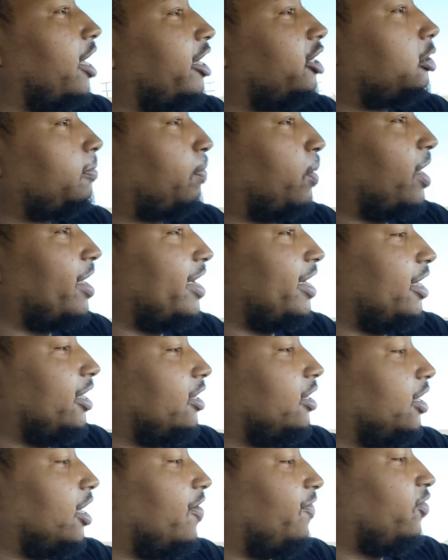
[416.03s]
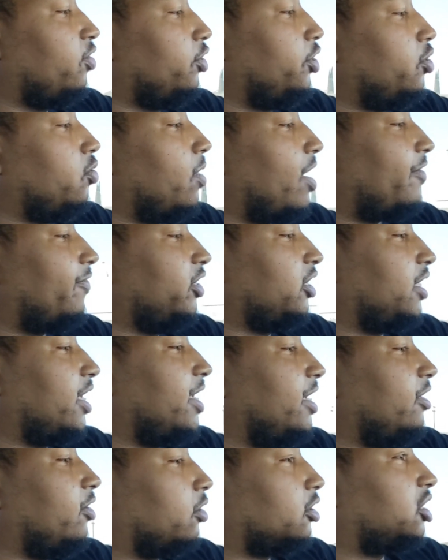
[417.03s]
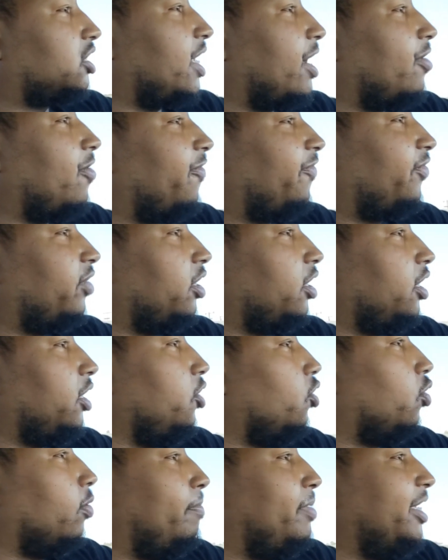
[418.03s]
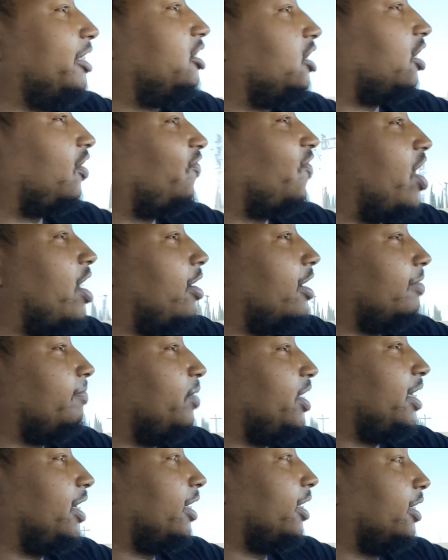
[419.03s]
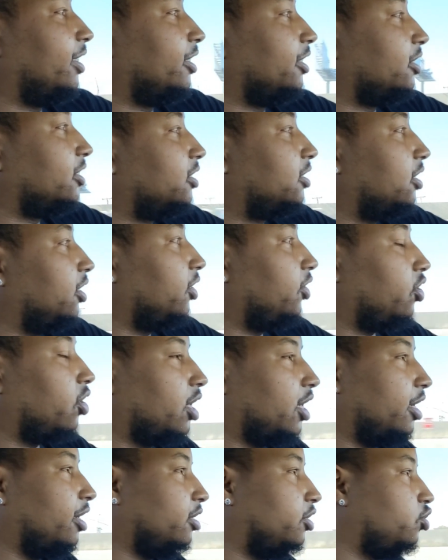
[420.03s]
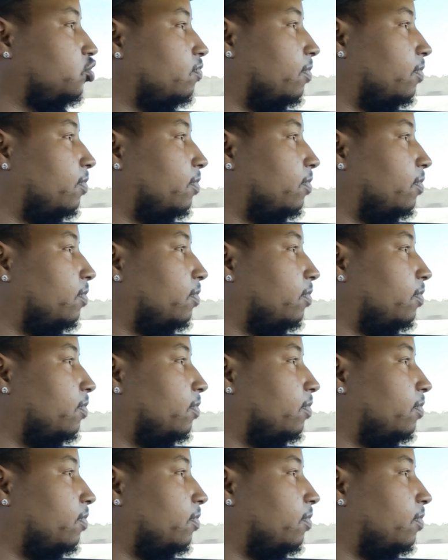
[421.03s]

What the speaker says: explained, if you do everything yourself, you'll be just fine, because you're going to